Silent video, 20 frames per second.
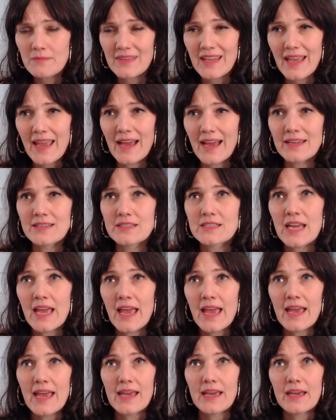And
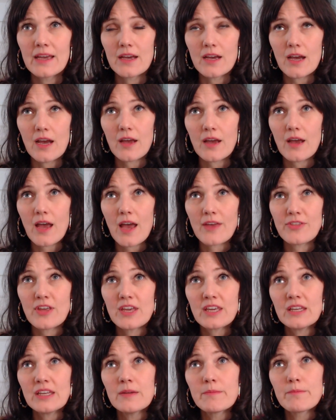I think
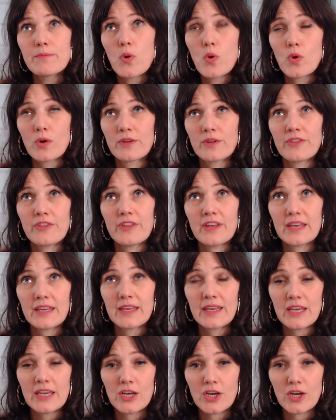an important thing
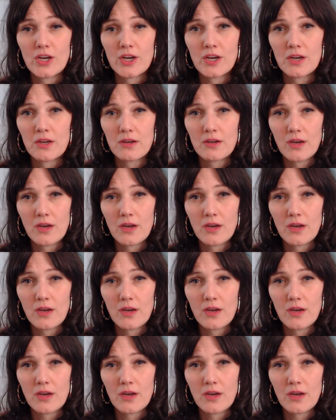here,